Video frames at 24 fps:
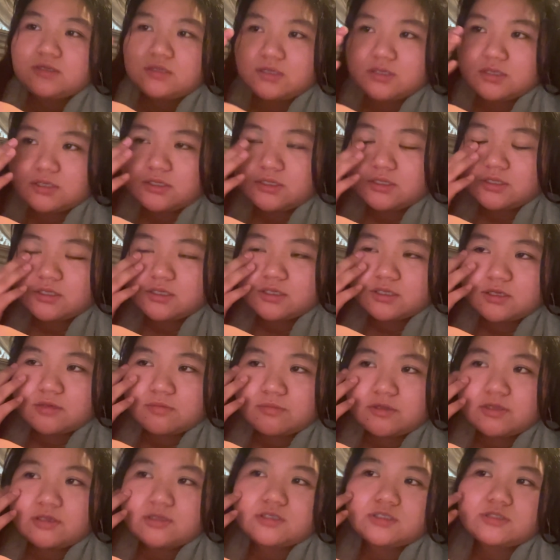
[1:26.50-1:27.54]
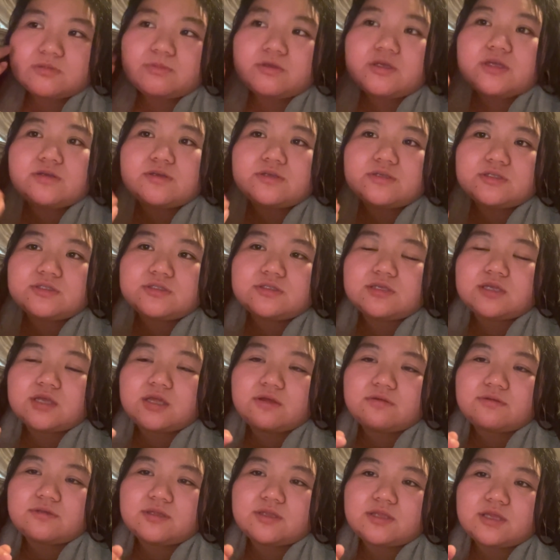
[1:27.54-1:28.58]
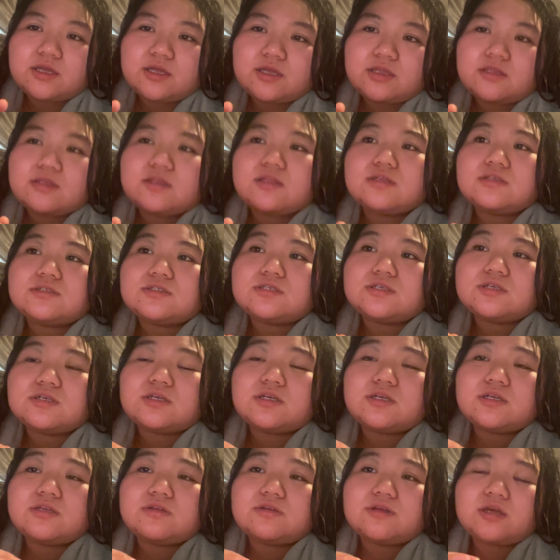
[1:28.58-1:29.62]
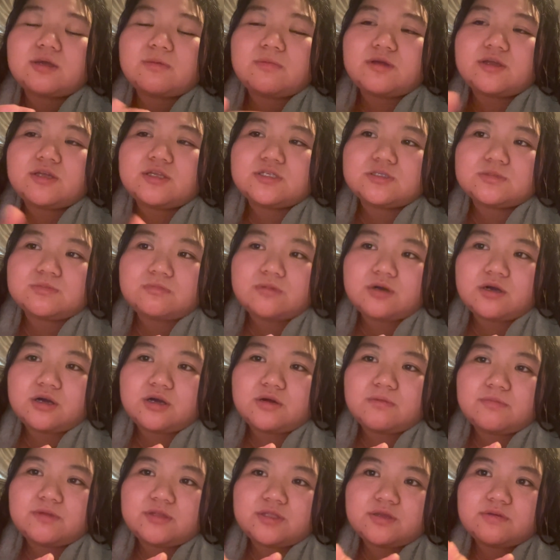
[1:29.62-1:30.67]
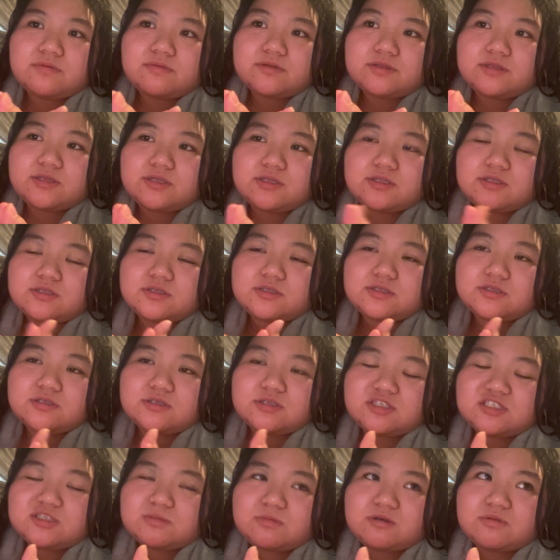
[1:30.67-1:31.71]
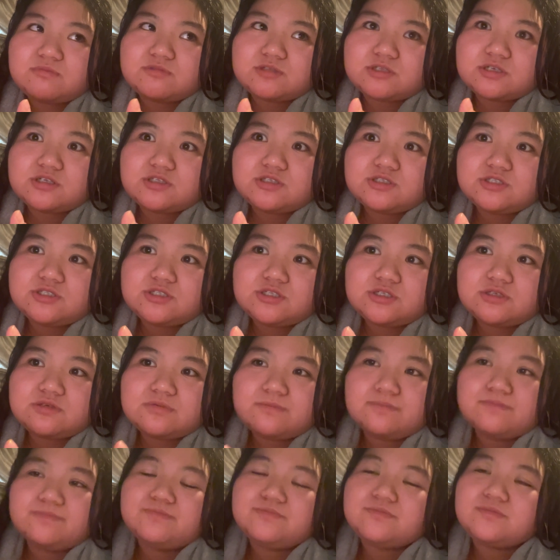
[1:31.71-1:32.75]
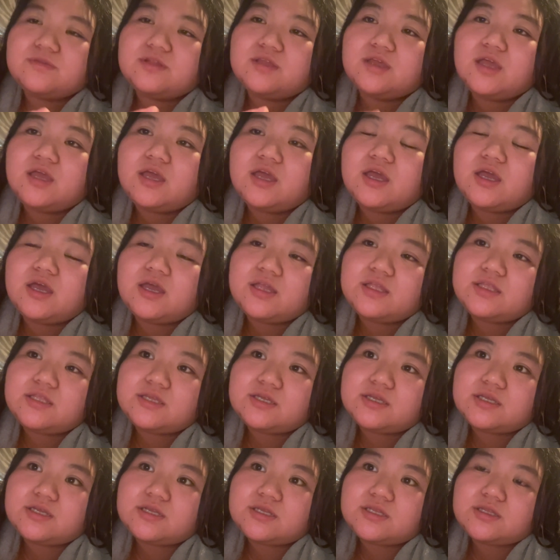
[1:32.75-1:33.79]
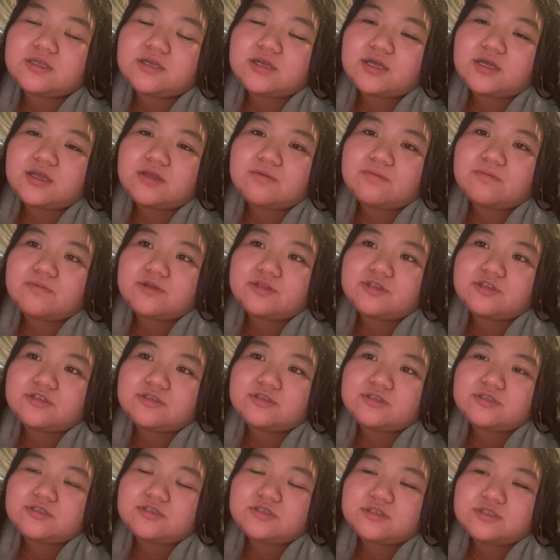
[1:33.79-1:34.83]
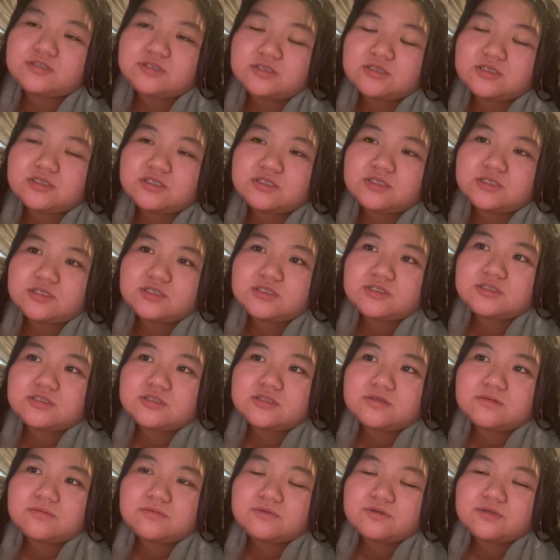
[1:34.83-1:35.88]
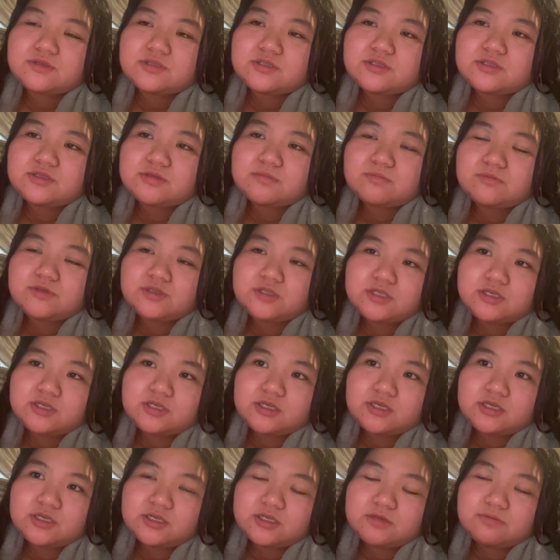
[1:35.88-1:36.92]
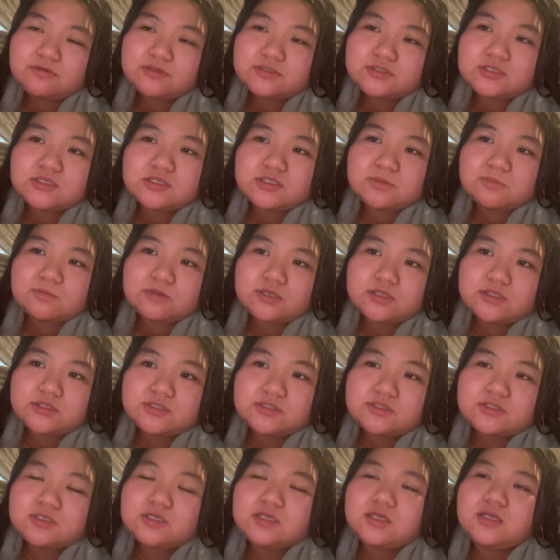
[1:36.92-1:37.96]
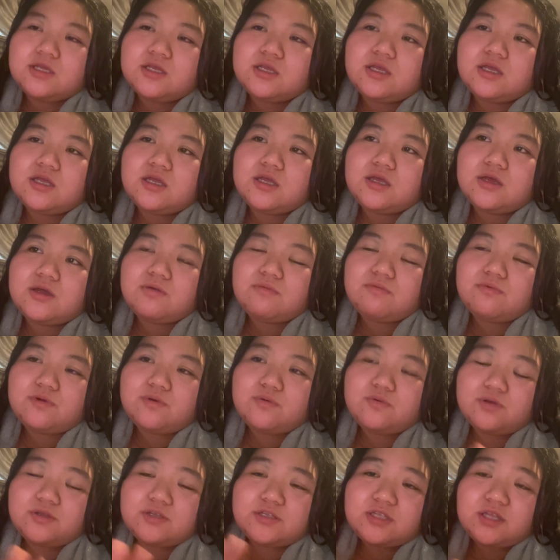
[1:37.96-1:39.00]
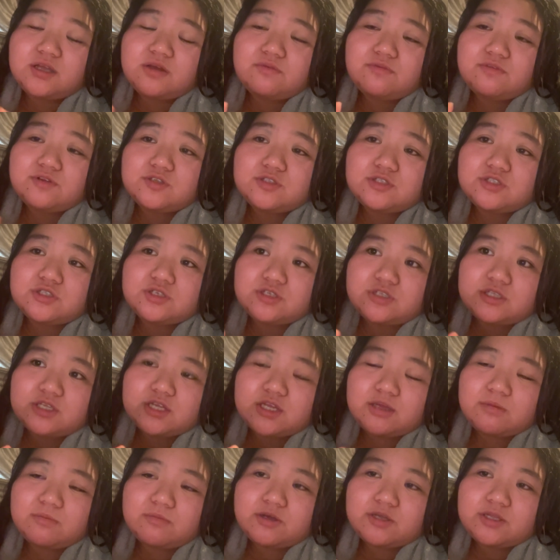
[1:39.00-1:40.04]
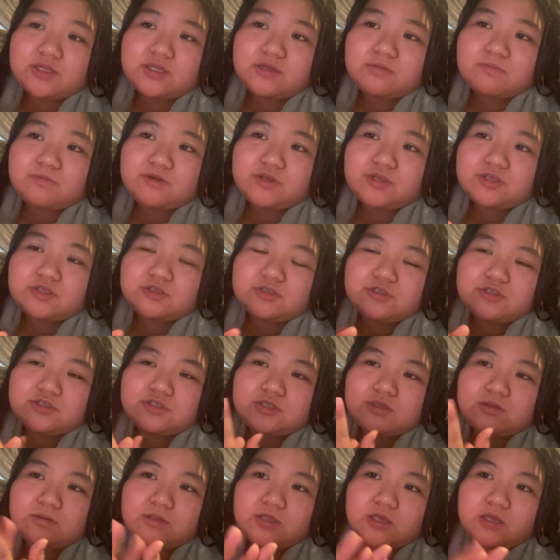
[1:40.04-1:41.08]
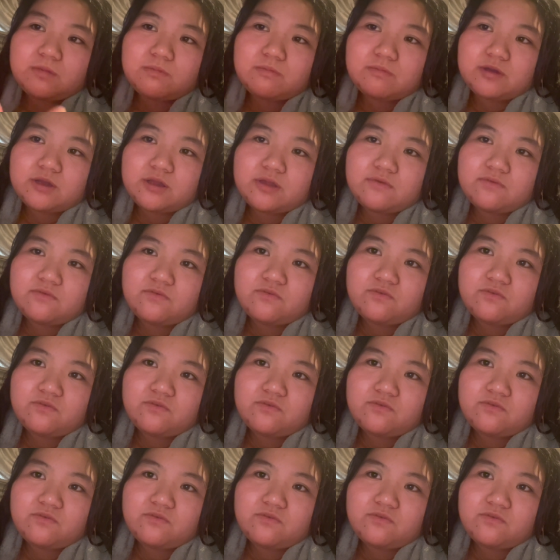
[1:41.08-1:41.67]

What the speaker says: And then I met his parents after that. So anyway, I met his mom and everything. His mom's kind of chill. And then I went been dating for 6 months. We're not really dating by then, but he used to date my